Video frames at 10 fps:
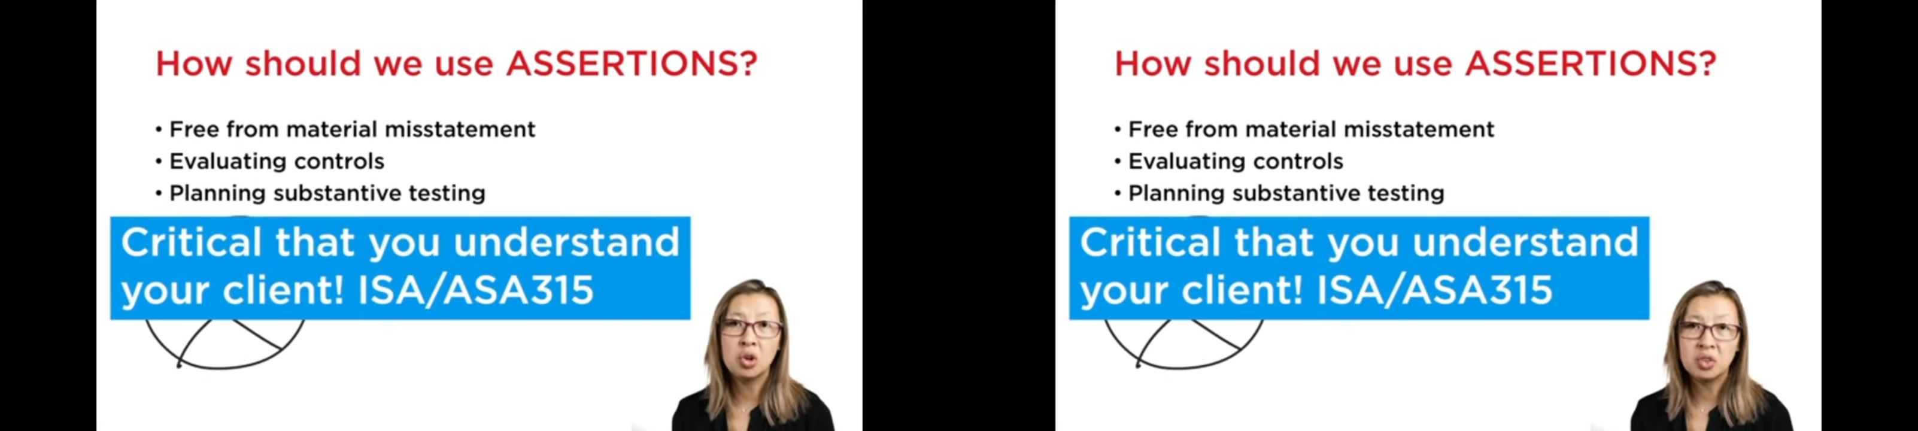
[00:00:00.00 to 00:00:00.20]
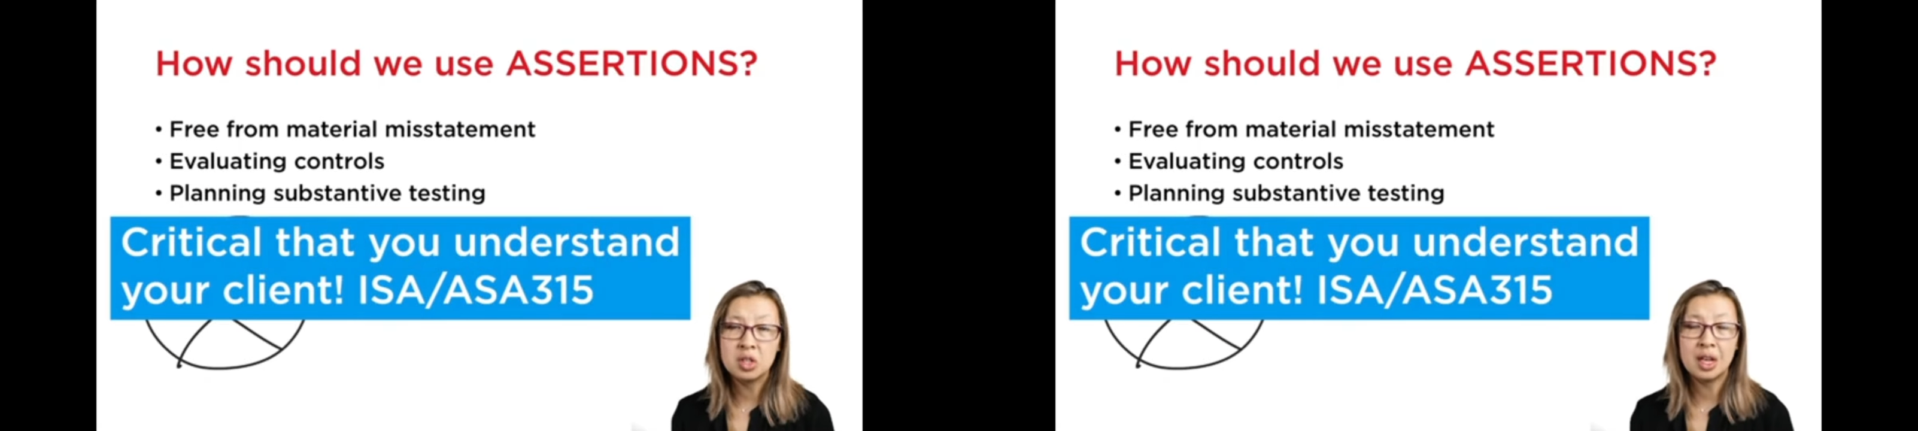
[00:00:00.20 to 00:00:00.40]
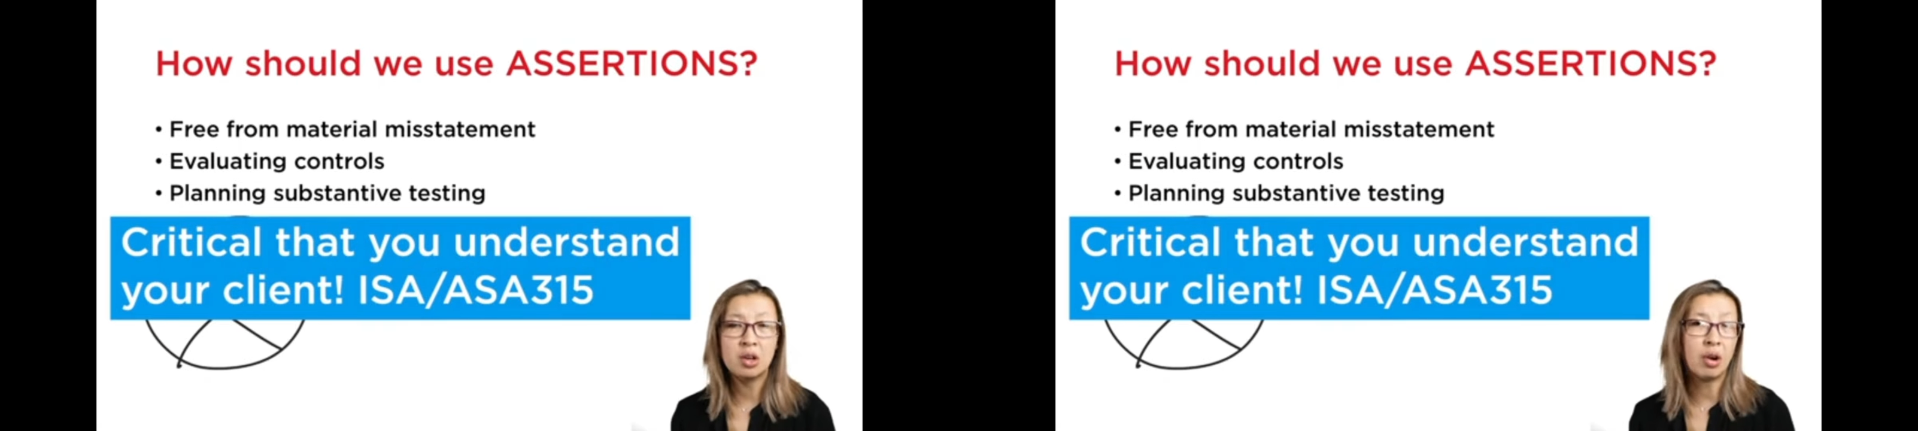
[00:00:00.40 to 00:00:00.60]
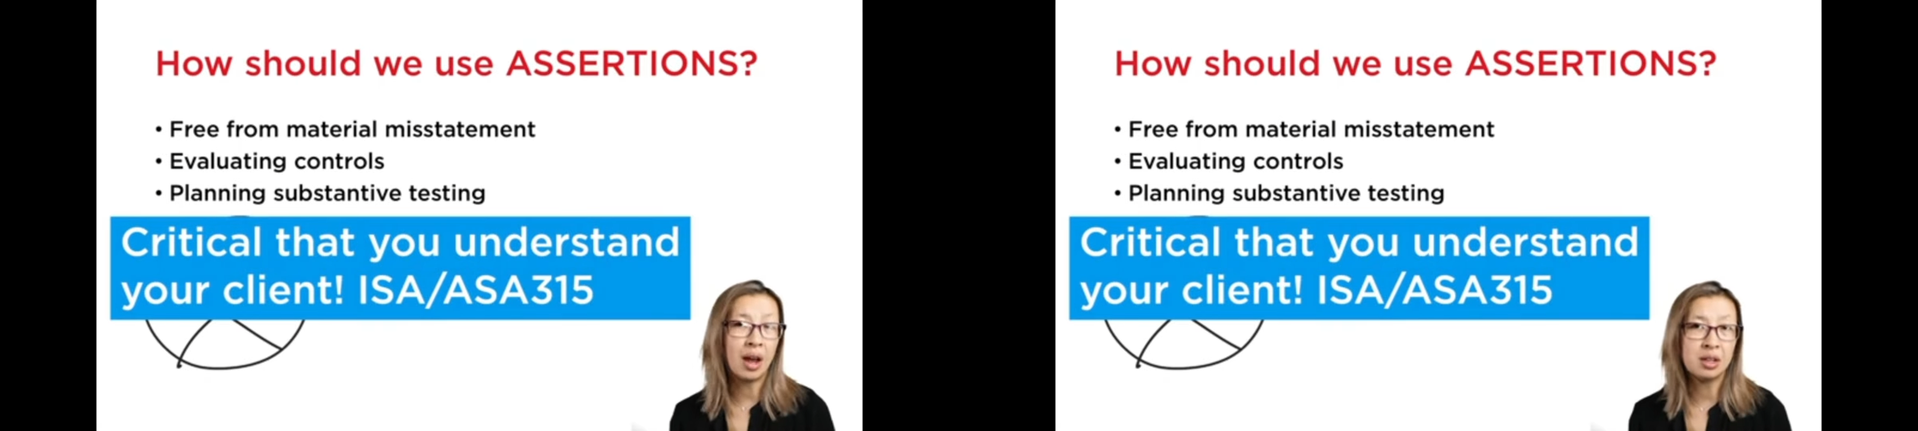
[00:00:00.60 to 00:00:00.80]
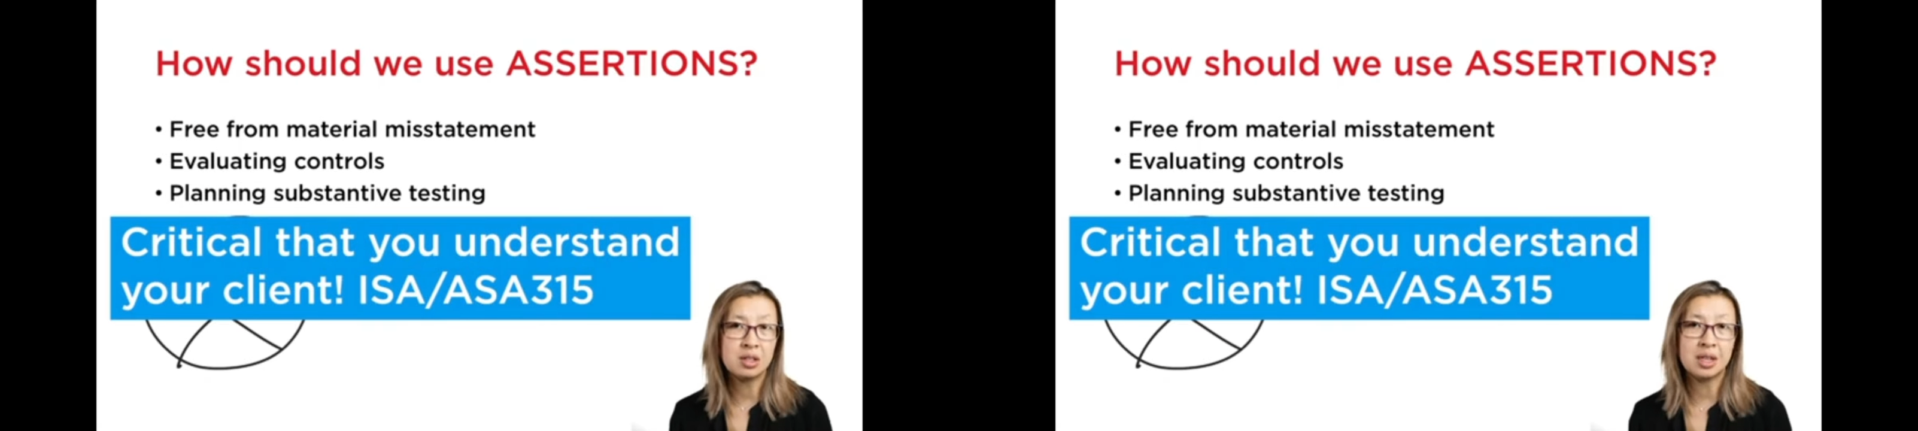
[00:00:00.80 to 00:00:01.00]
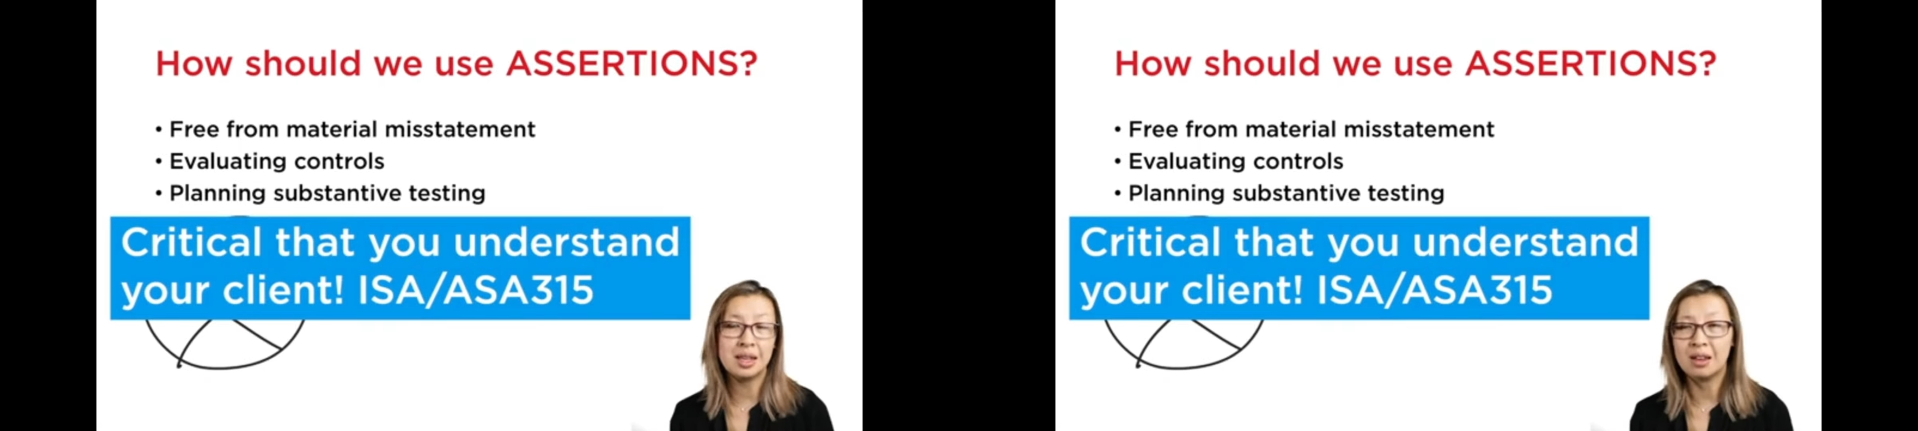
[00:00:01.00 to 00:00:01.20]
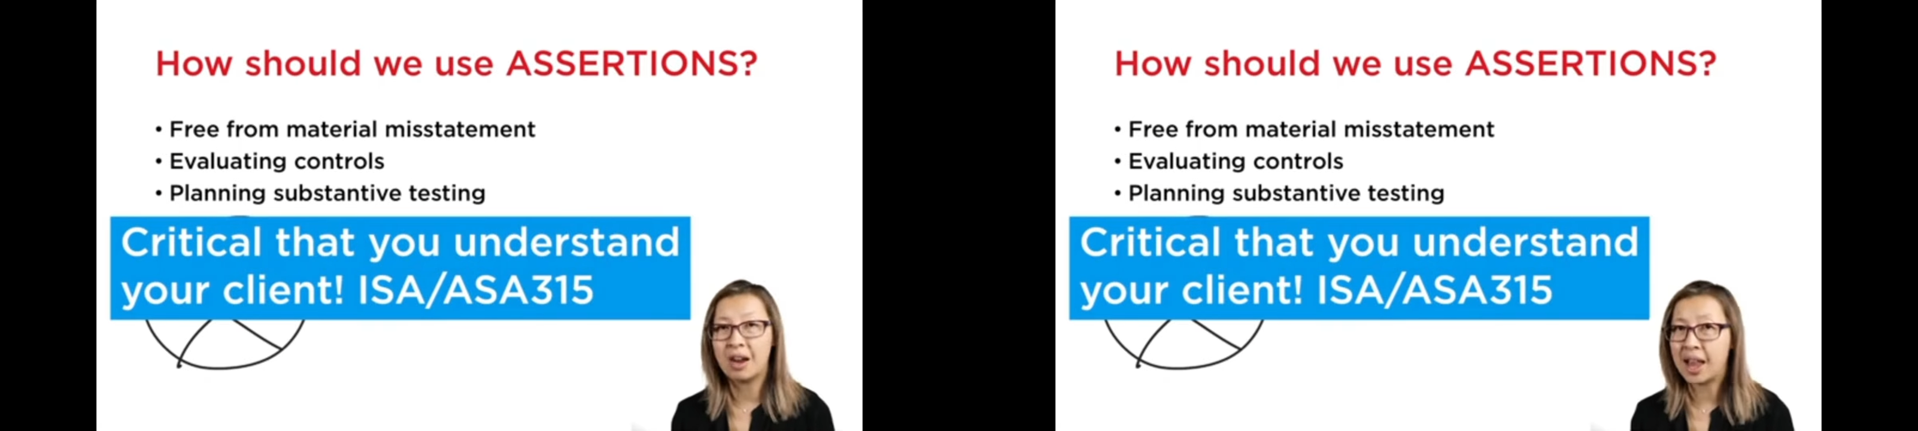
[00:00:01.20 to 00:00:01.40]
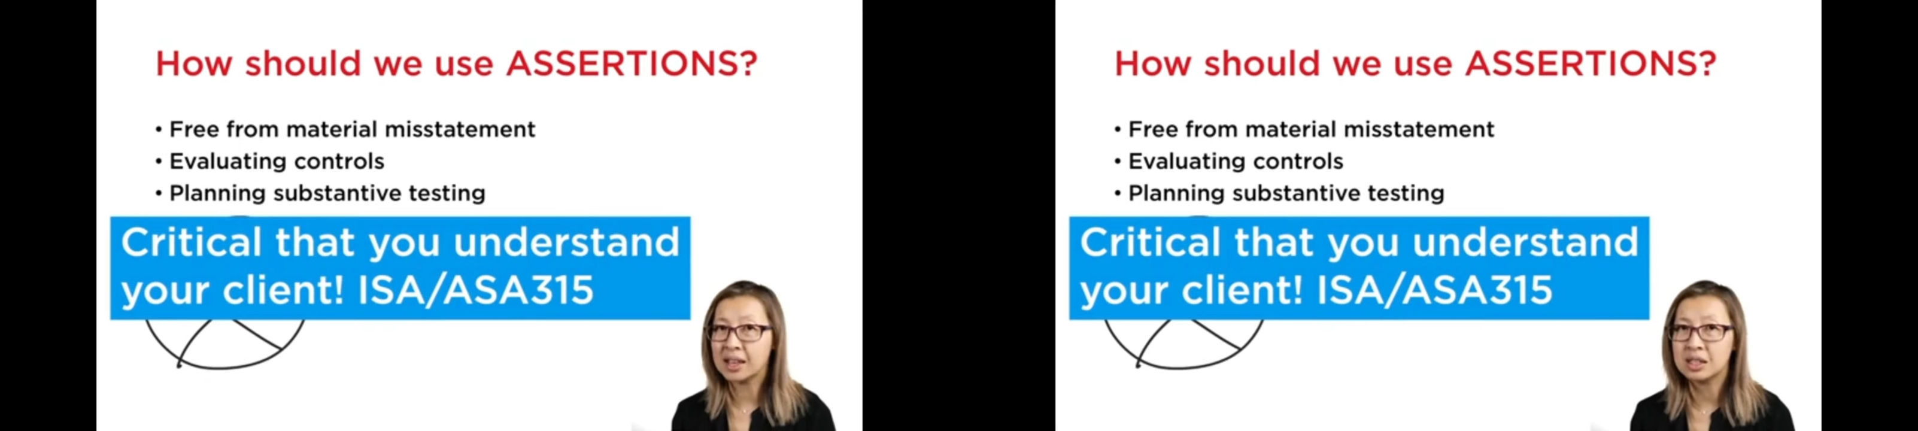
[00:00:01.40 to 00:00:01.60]
overstate or understate
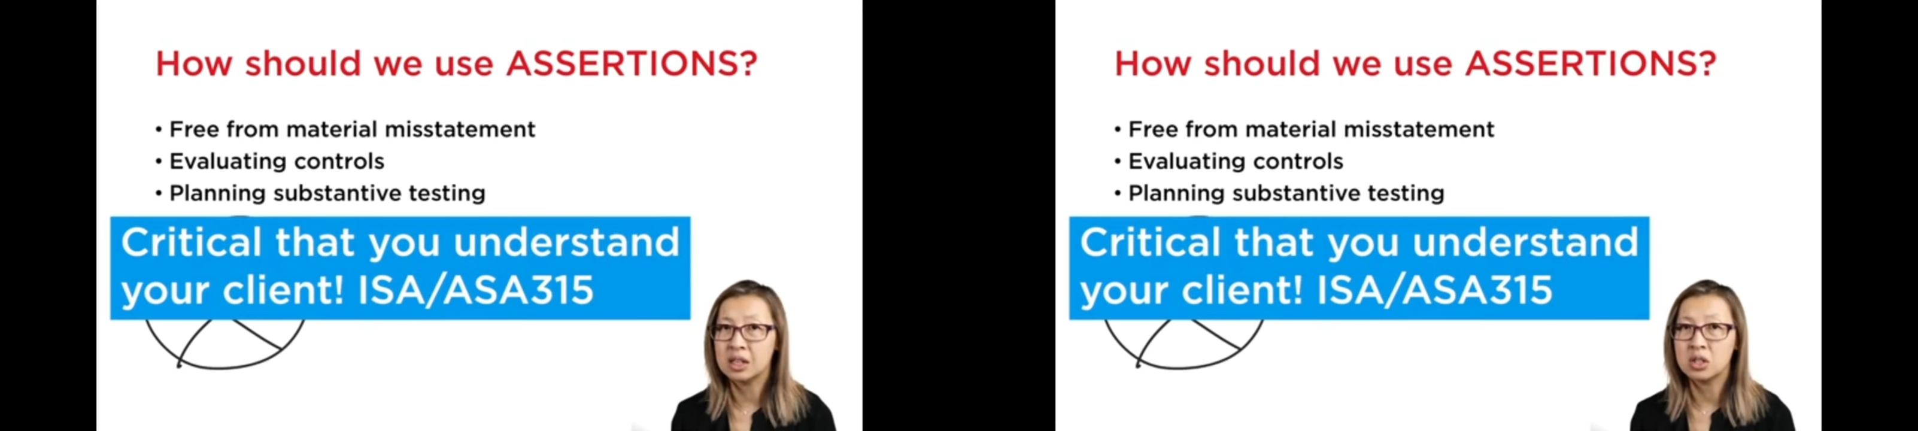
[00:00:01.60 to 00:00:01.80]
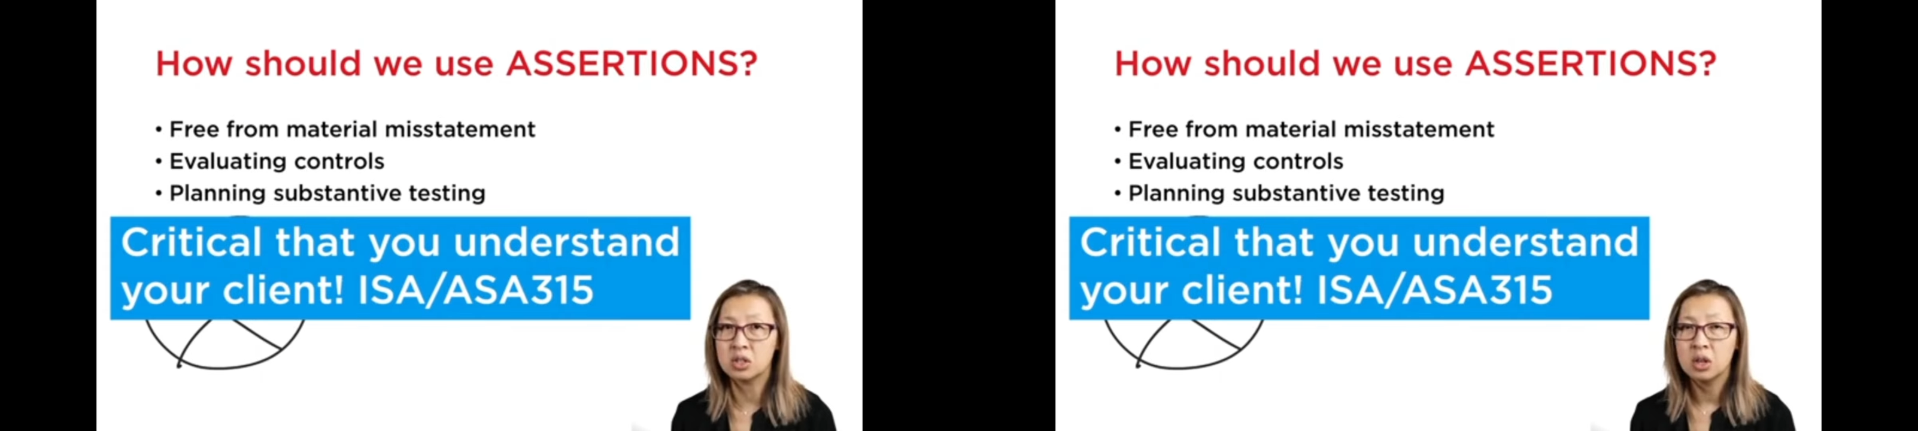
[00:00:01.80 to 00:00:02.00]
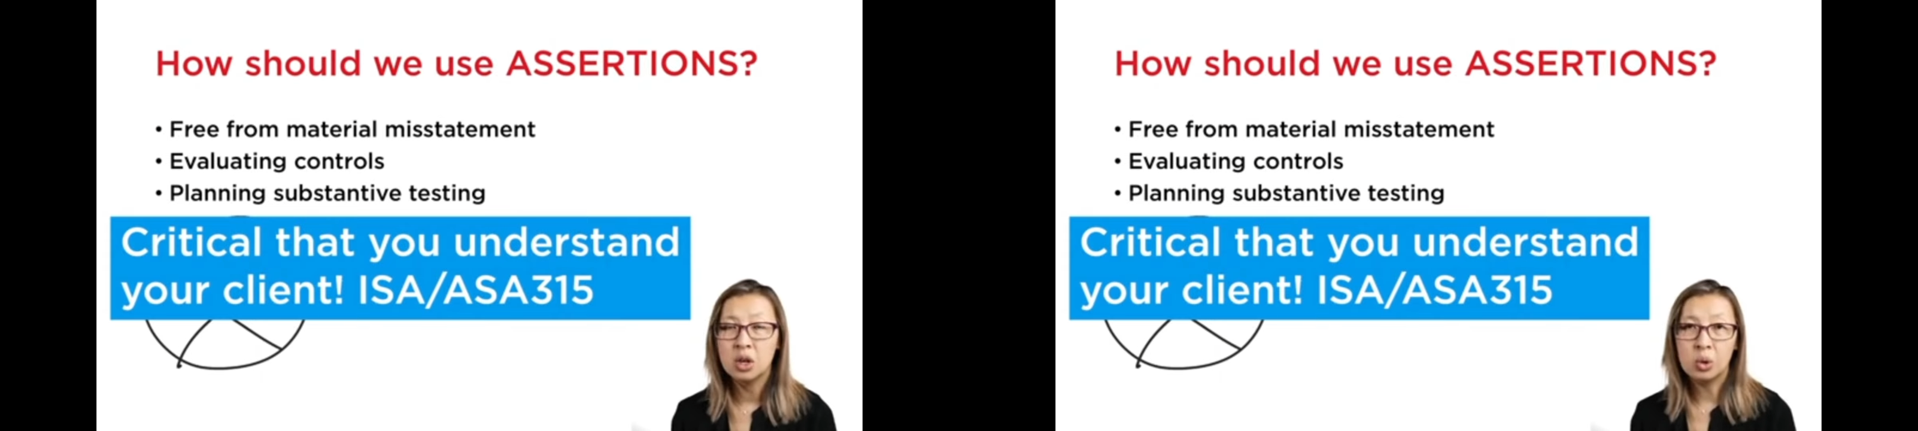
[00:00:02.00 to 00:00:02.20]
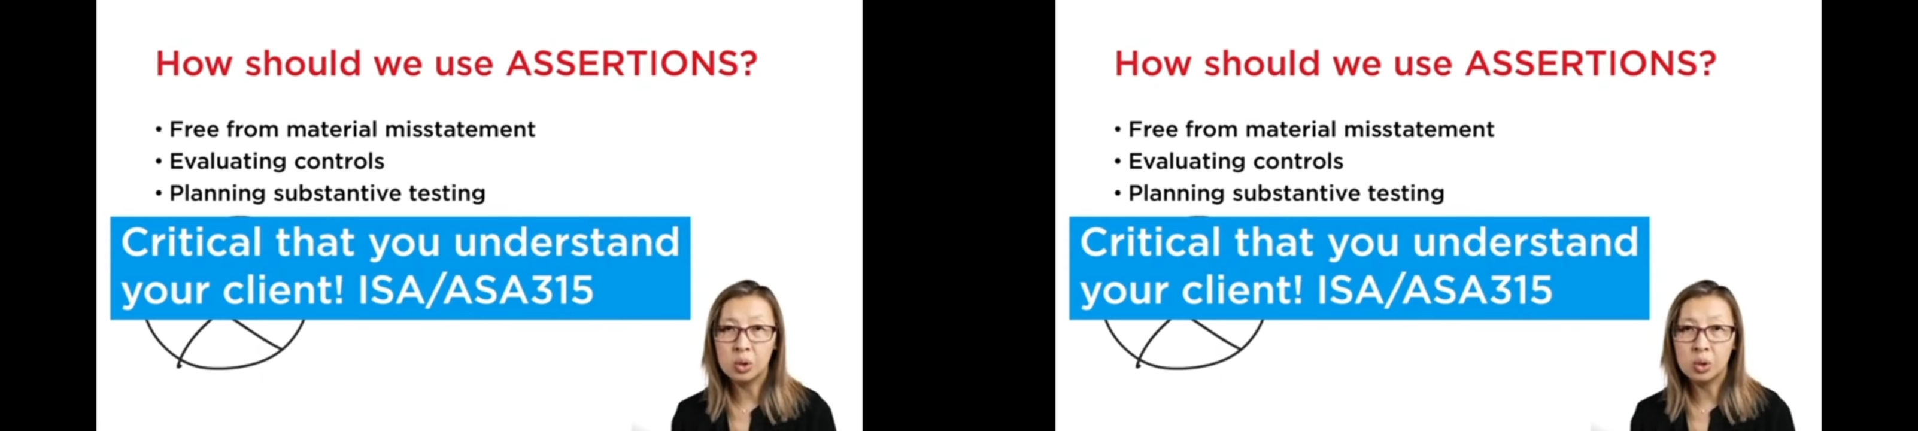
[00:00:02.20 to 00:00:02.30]
their assets